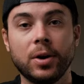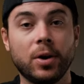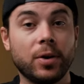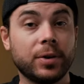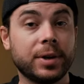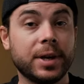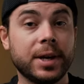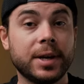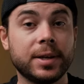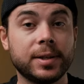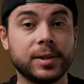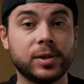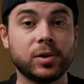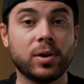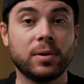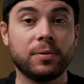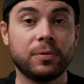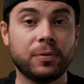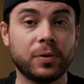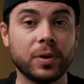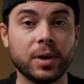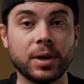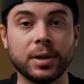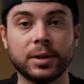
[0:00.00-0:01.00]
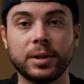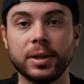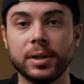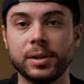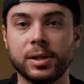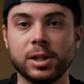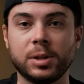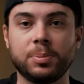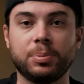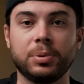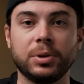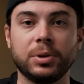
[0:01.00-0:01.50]
Okay, so I think
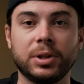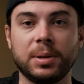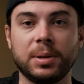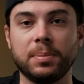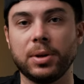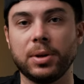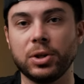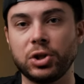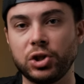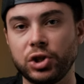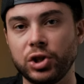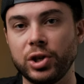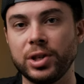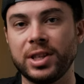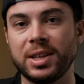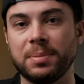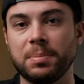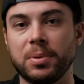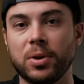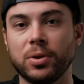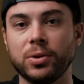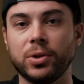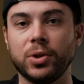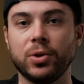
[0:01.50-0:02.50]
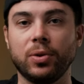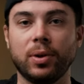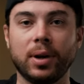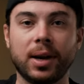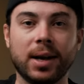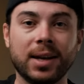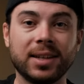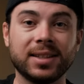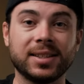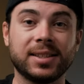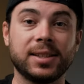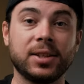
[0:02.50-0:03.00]
this is pretty much it about the
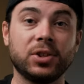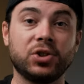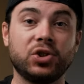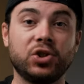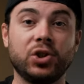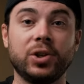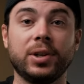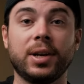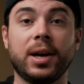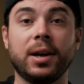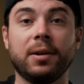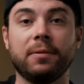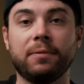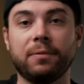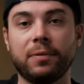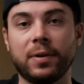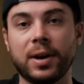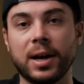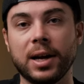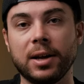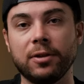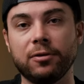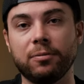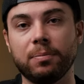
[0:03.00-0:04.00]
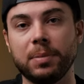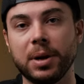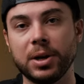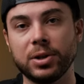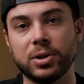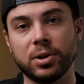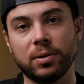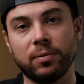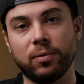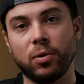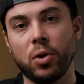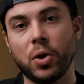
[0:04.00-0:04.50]
Ulanzi G9-5
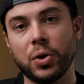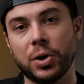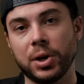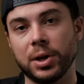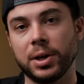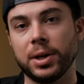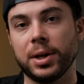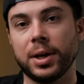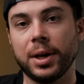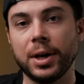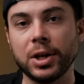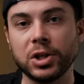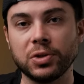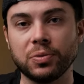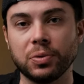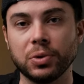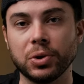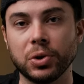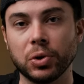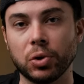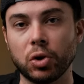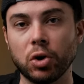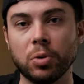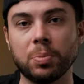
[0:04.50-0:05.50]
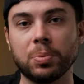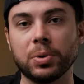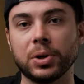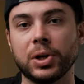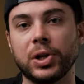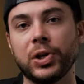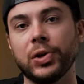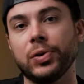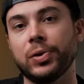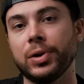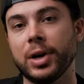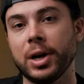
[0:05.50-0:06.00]
metal vlogging cage for the GoPro
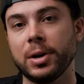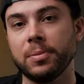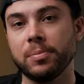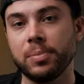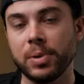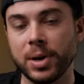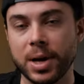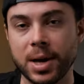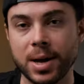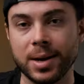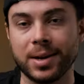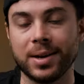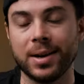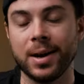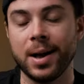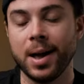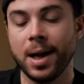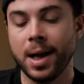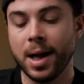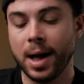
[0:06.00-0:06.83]
Hero 9 Black.